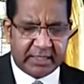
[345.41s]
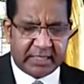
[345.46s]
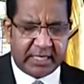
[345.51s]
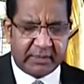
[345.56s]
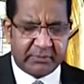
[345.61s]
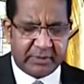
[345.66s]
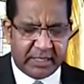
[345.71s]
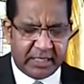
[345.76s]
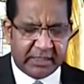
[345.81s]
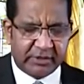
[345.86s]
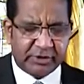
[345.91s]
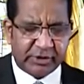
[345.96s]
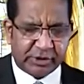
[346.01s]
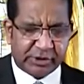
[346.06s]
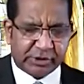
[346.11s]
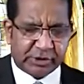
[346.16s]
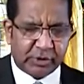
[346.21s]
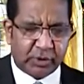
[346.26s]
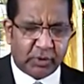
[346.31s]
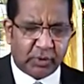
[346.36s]
can be in
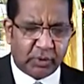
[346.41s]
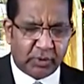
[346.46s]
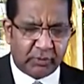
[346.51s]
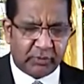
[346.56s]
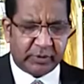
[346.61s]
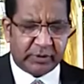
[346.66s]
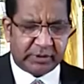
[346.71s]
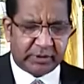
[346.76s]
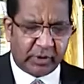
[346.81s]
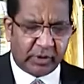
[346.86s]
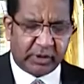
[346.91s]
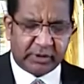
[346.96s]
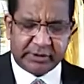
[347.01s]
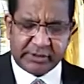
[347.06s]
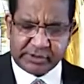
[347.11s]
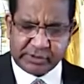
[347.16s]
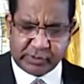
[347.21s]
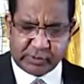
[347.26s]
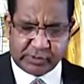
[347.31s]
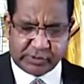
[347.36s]
the store with all
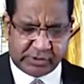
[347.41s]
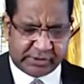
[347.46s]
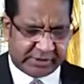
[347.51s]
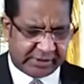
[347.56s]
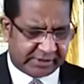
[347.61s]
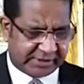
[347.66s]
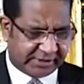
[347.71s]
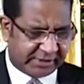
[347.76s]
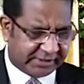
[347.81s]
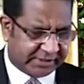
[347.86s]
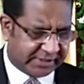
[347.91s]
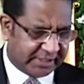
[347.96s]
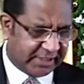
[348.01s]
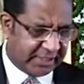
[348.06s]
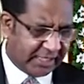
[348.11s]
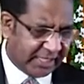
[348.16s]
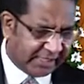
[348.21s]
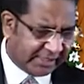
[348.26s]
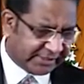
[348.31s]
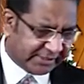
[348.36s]
the social
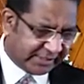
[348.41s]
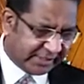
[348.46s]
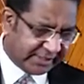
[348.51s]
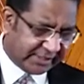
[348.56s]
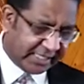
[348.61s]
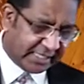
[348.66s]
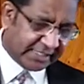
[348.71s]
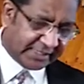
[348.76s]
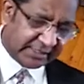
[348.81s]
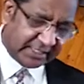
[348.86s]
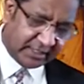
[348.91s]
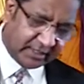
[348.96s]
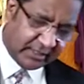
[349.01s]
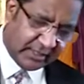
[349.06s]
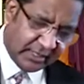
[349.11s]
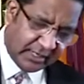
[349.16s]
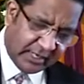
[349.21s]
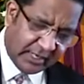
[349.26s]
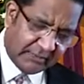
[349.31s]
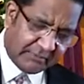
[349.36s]
distancing and sanitizing,
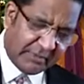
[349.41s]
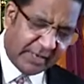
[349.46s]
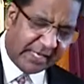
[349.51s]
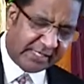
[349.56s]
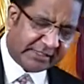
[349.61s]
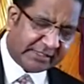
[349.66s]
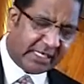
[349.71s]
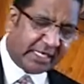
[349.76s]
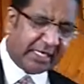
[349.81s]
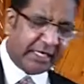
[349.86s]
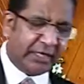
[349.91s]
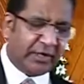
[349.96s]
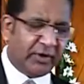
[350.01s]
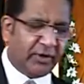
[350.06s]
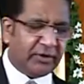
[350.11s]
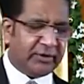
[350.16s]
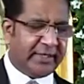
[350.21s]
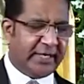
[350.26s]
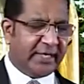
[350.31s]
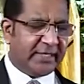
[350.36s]
masking and
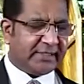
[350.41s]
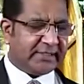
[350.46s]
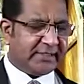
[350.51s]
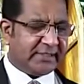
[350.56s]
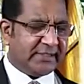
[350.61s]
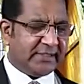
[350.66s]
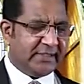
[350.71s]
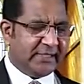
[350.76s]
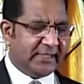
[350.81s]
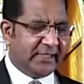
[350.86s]
all that.